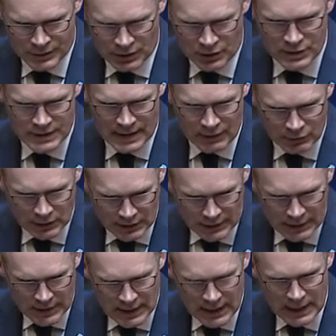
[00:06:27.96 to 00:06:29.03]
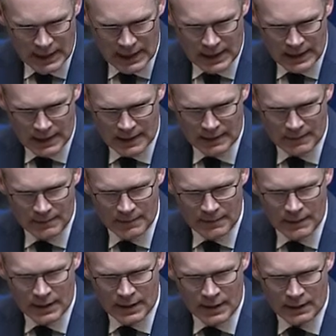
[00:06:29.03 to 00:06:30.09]
undoubtedly
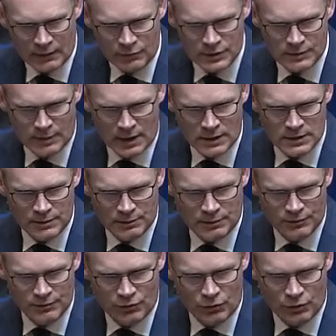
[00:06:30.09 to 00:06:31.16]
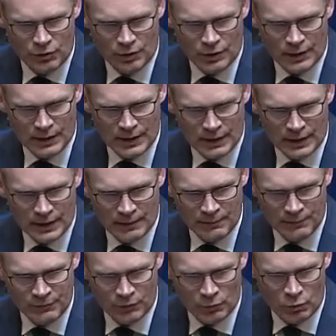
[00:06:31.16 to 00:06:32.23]
responsible for
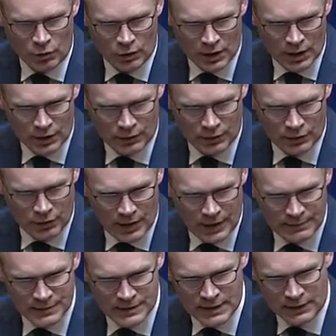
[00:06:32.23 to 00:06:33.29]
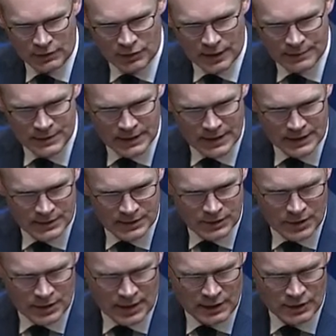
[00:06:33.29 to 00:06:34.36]
war crimes and crimes
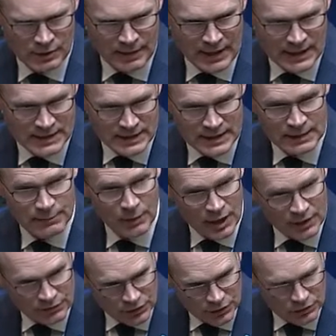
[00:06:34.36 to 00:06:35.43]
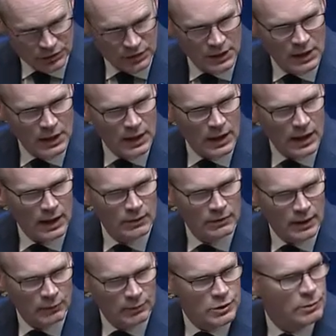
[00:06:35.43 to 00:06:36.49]
against humanity, in my view,
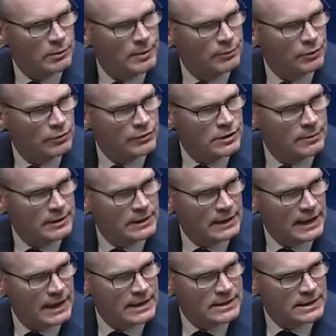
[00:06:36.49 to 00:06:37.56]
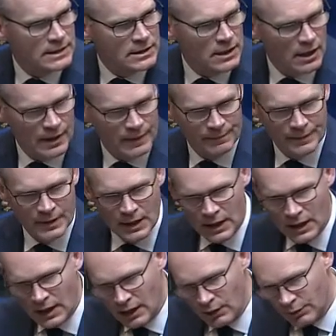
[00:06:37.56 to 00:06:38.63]
which will be proven to be the case in time
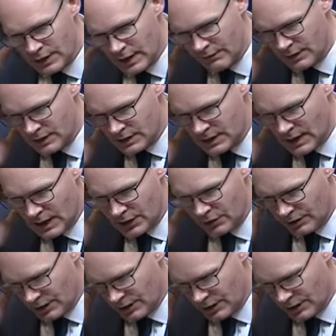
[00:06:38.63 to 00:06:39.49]
with evidence gathering